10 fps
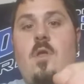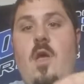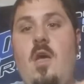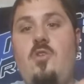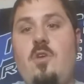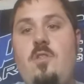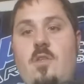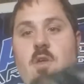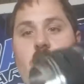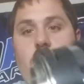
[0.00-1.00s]
As you can
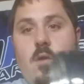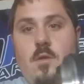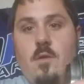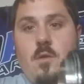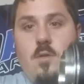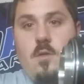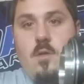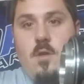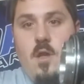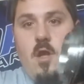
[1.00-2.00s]
see,
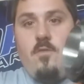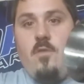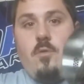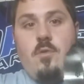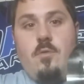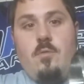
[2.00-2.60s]
airflow,